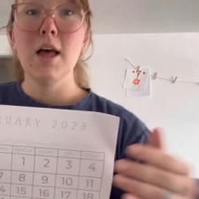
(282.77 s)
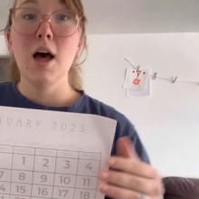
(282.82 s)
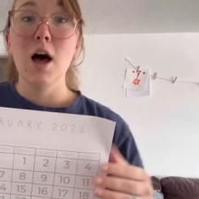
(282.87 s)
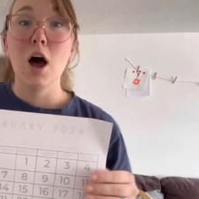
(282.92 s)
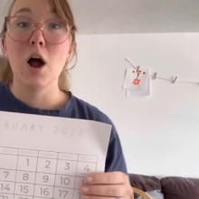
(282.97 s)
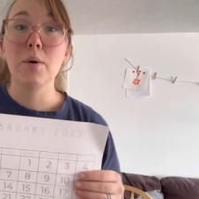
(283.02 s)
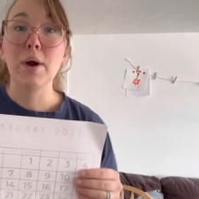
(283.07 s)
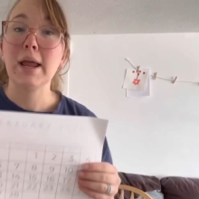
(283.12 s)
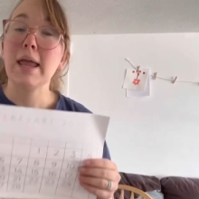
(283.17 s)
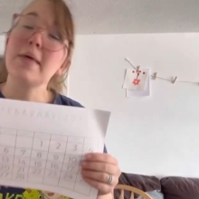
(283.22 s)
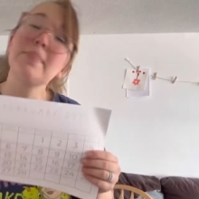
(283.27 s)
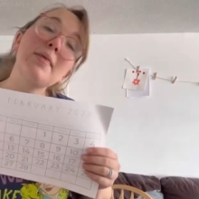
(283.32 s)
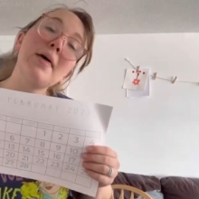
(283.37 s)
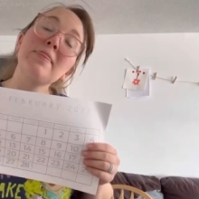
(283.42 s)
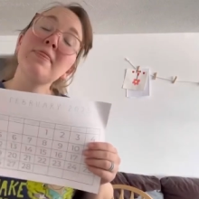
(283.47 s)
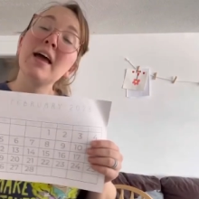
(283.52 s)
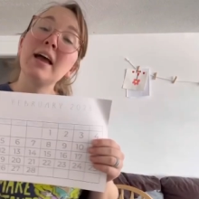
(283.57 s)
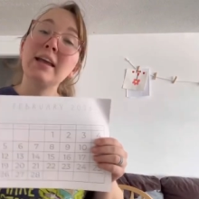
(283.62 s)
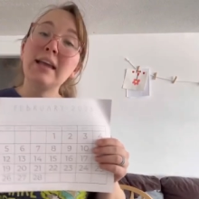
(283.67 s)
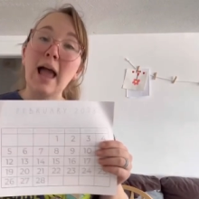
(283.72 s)
All right, and then
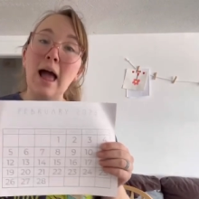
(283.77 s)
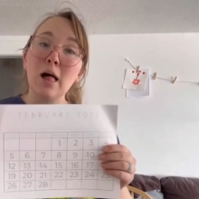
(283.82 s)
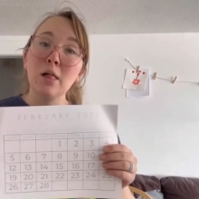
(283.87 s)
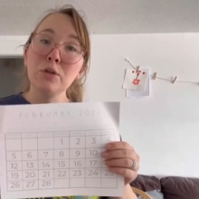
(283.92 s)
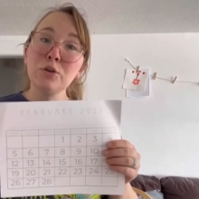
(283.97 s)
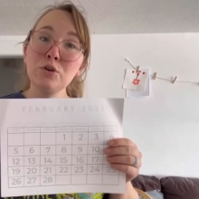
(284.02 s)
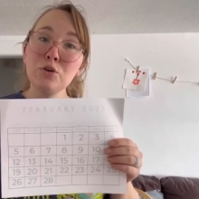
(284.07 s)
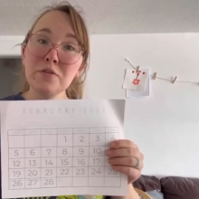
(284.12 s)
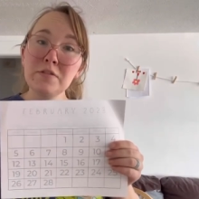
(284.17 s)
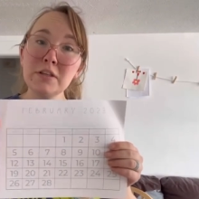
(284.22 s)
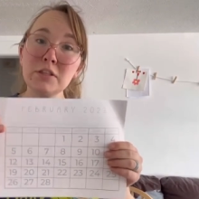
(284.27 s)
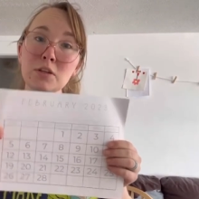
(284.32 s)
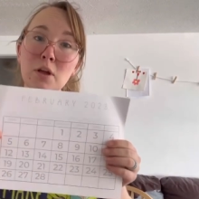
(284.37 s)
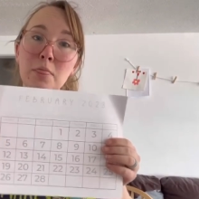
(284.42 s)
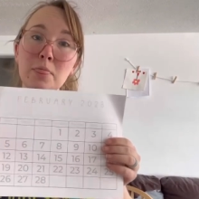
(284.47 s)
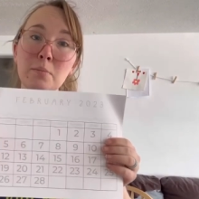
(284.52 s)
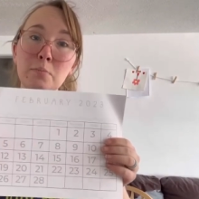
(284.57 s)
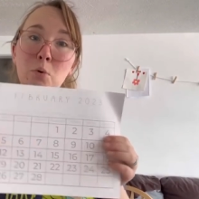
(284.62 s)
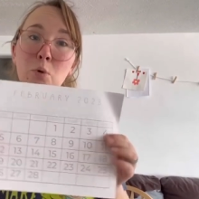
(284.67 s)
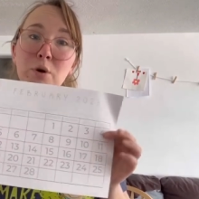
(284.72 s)
that calendar that's on
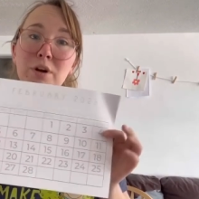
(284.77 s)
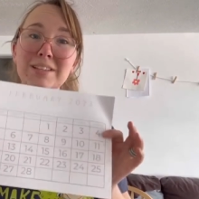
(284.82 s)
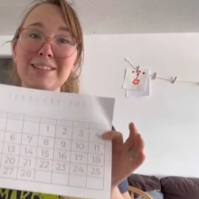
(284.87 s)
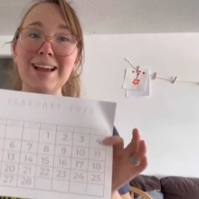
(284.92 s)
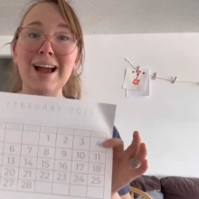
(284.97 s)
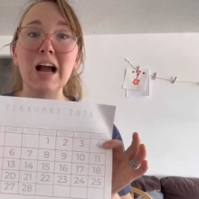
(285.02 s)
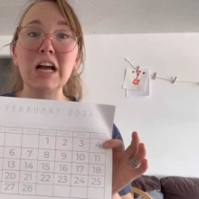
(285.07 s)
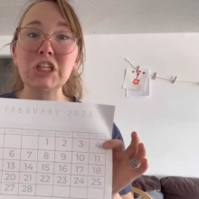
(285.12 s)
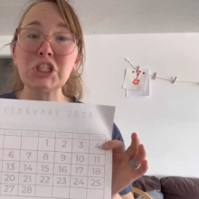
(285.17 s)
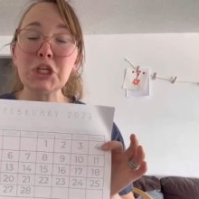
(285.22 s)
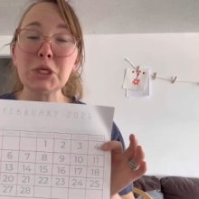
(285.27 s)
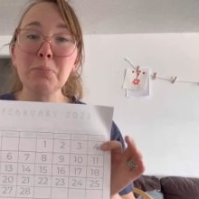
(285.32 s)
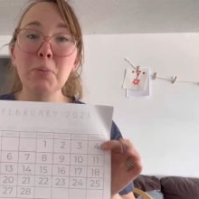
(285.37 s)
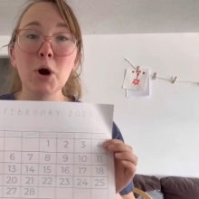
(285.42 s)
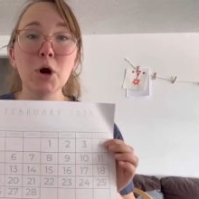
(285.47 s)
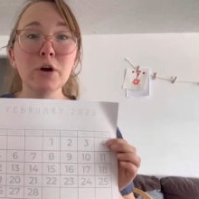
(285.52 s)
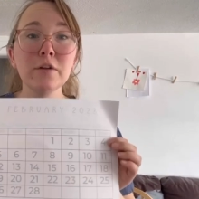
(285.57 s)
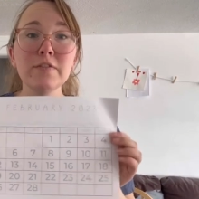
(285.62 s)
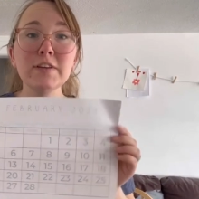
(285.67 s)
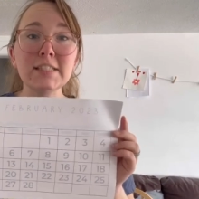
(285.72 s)
the board is actually
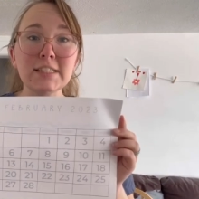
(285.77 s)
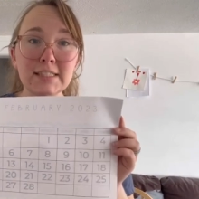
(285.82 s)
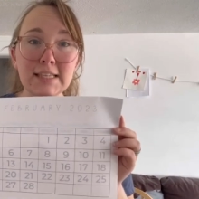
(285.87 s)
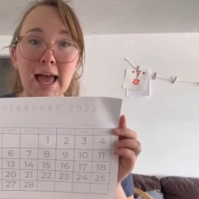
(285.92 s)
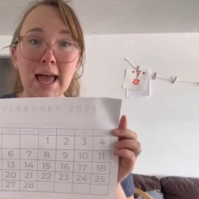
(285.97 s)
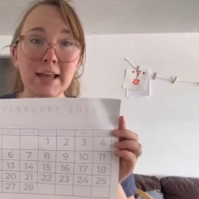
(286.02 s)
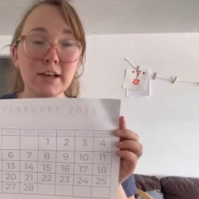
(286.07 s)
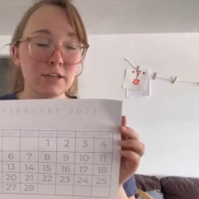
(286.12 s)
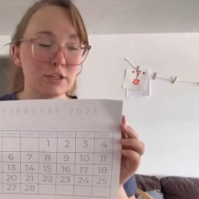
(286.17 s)
part of a set.